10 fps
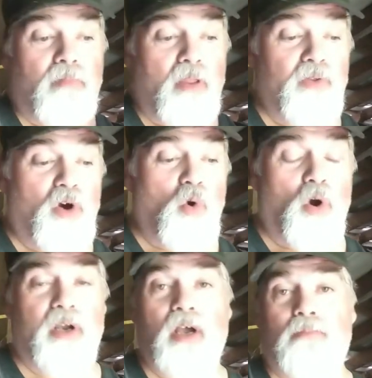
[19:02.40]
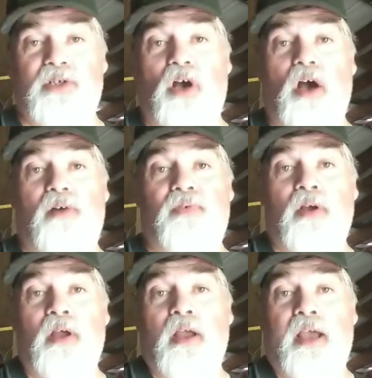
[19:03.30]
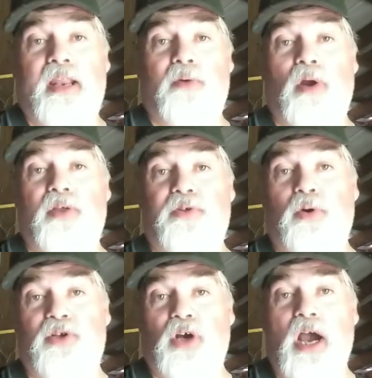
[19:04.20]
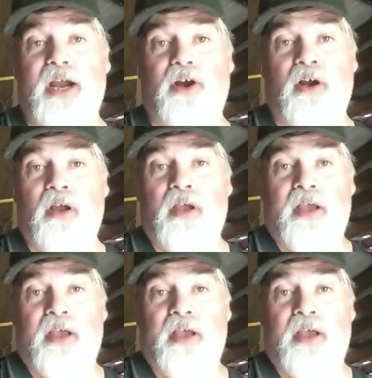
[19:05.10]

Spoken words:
the corn comes off and they run it through a dryer,